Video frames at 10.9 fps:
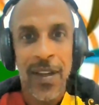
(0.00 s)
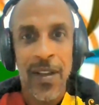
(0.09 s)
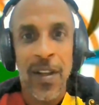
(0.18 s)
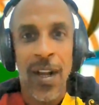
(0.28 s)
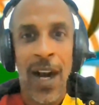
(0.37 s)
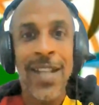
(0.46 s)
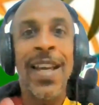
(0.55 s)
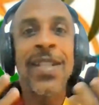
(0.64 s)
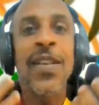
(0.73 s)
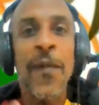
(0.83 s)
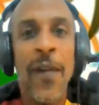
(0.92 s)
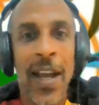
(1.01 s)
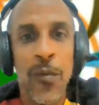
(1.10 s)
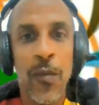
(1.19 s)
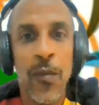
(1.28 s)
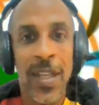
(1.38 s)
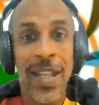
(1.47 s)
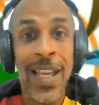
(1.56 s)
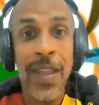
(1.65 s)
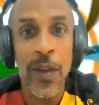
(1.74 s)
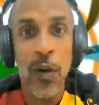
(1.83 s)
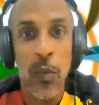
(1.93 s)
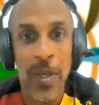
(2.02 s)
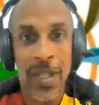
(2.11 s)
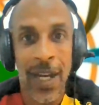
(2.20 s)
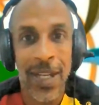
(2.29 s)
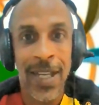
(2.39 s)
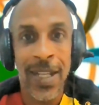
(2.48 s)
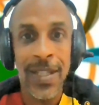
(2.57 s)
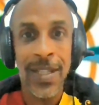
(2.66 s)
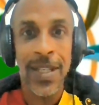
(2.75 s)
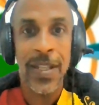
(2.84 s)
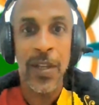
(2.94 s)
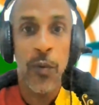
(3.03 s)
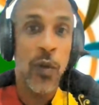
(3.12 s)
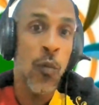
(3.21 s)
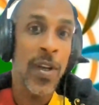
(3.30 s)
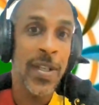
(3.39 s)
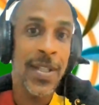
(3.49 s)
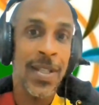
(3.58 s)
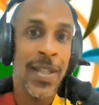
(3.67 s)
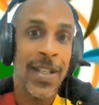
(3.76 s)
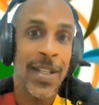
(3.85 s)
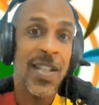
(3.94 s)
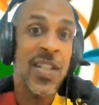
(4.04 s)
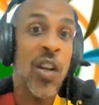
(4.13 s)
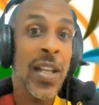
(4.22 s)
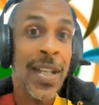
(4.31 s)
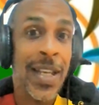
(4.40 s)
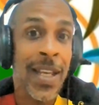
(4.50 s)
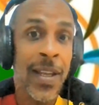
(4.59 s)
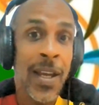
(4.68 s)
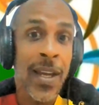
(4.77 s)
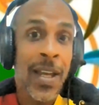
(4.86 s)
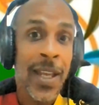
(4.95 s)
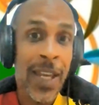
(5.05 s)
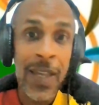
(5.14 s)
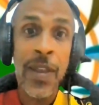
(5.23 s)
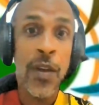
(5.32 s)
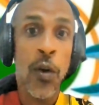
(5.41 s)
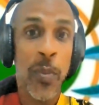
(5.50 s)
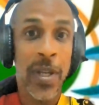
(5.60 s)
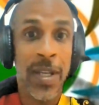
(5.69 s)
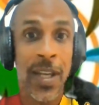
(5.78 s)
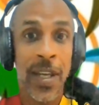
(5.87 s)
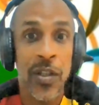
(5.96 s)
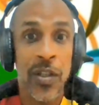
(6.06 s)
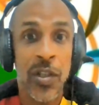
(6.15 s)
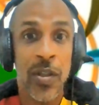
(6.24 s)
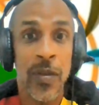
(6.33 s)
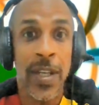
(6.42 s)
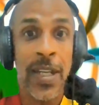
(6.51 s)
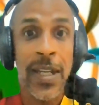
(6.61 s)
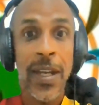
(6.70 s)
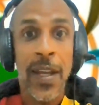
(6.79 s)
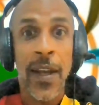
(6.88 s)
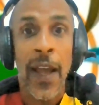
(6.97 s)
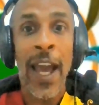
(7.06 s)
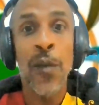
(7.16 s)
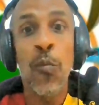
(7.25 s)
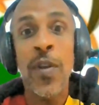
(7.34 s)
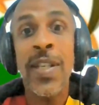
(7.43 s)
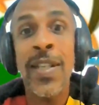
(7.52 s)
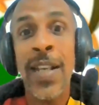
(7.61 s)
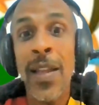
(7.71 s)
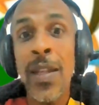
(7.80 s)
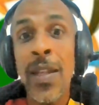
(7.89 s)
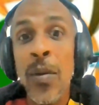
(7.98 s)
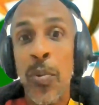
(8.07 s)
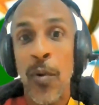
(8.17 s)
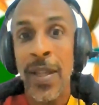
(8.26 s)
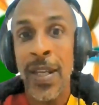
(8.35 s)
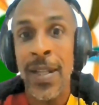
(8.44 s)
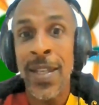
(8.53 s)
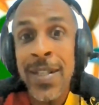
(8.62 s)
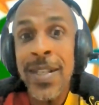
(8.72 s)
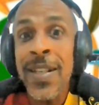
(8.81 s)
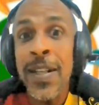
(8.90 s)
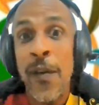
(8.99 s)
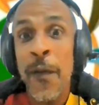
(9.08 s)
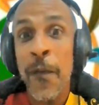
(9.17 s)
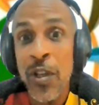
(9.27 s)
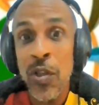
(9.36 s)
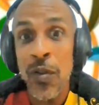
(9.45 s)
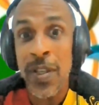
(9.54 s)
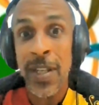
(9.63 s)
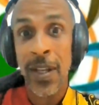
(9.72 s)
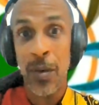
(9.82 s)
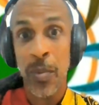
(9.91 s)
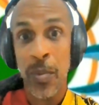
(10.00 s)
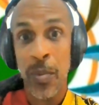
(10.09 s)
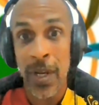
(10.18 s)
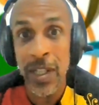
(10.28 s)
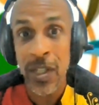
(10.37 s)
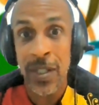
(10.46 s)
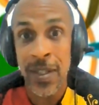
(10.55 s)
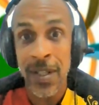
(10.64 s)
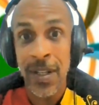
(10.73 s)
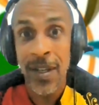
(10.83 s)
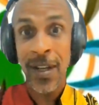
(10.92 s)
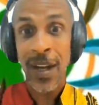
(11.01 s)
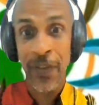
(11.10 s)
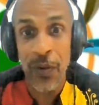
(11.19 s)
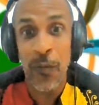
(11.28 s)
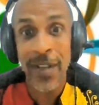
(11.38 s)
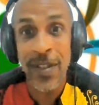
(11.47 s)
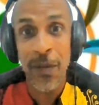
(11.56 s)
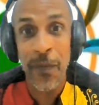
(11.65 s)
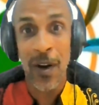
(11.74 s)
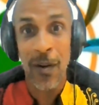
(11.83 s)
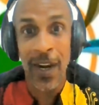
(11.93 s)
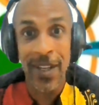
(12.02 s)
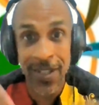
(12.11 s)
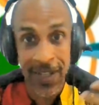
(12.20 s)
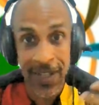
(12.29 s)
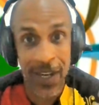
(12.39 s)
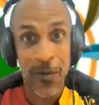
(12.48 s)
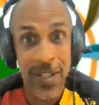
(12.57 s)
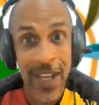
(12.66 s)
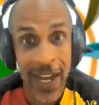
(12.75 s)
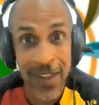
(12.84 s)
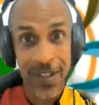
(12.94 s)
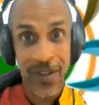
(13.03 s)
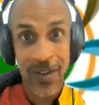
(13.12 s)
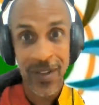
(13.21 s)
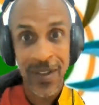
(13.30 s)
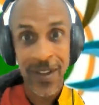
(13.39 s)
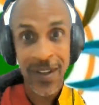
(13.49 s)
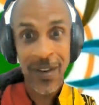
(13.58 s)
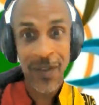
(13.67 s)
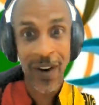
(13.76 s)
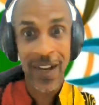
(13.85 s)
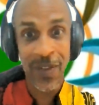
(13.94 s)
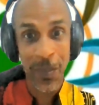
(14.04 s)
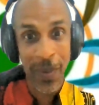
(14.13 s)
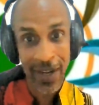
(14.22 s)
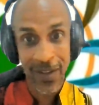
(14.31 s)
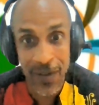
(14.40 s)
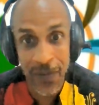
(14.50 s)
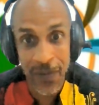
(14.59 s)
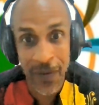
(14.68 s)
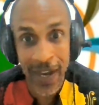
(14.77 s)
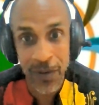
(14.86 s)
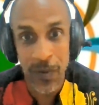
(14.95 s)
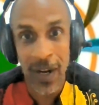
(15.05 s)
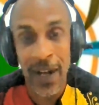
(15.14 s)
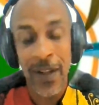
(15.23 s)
identifying with an Ethiopian identity, were the ones that studied Ethiopian history and were celebrating. This is an official celebration on the Rastafari sacred calendar, right? The Battle of Adwa.